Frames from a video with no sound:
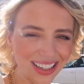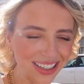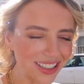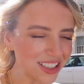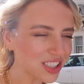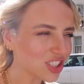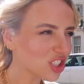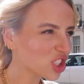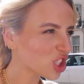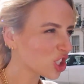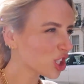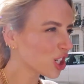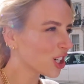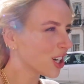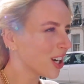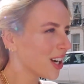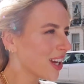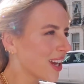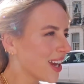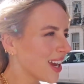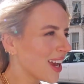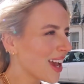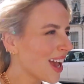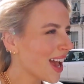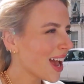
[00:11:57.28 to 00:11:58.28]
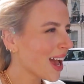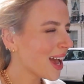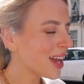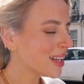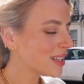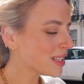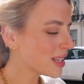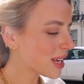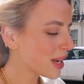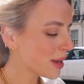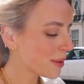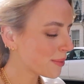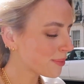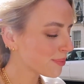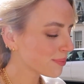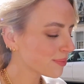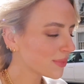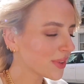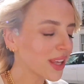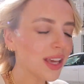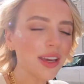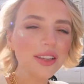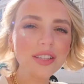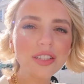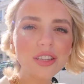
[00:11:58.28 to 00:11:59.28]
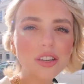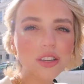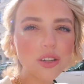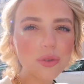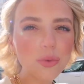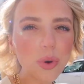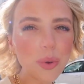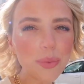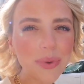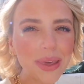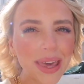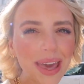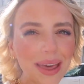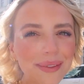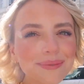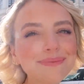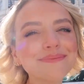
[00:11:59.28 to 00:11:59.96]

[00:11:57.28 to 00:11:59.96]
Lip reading: lunch. And yeah, show you what we get.